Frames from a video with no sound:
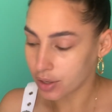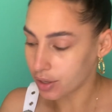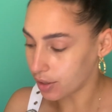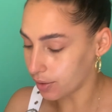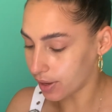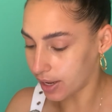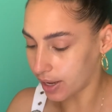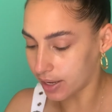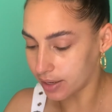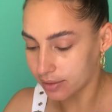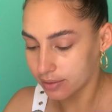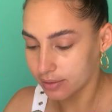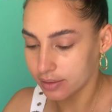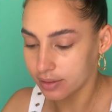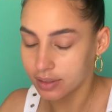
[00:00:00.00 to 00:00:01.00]
Okay,
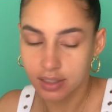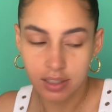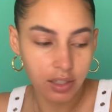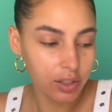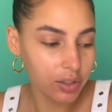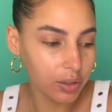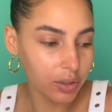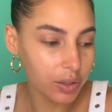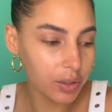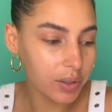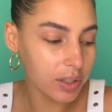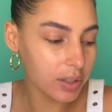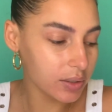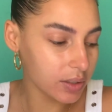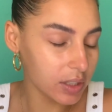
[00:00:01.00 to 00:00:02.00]
so you could
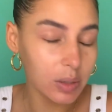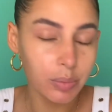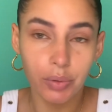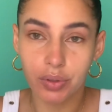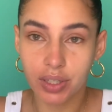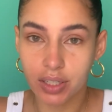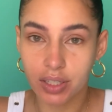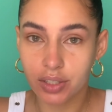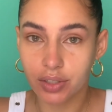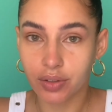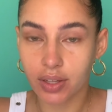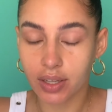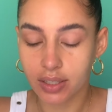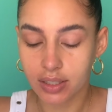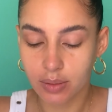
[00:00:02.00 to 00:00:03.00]
use a spoolie to do
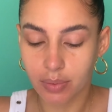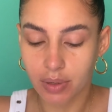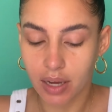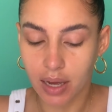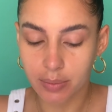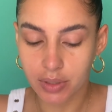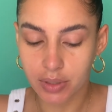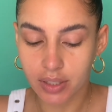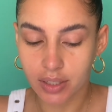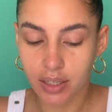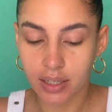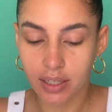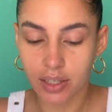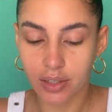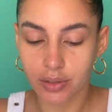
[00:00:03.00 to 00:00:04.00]
this, but I'm just gonna
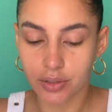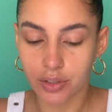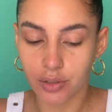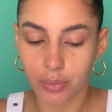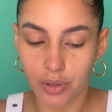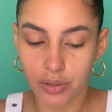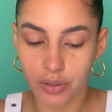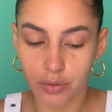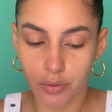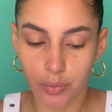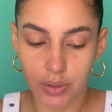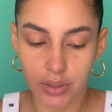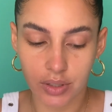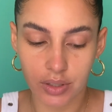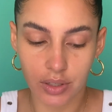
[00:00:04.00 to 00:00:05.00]
kill two birds with
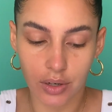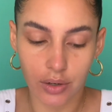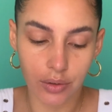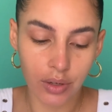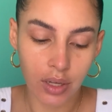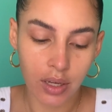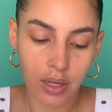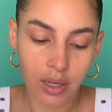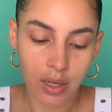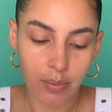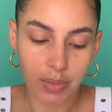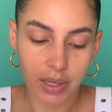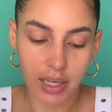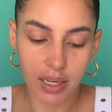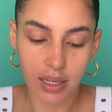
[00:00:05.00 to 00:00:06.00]
one stone,
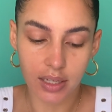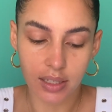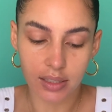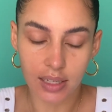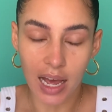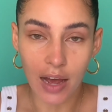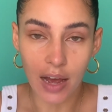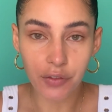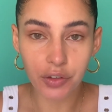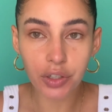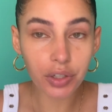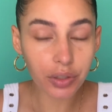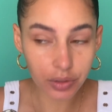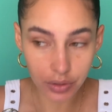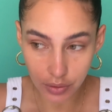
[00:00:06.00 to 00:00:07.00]
because after
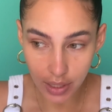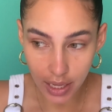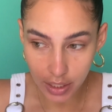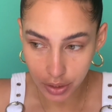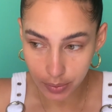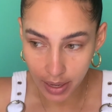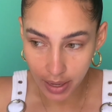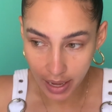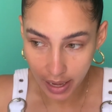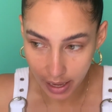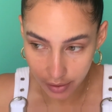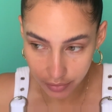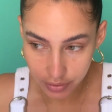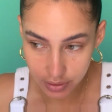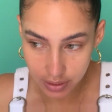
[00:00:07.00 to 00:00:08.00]
you do that, you have to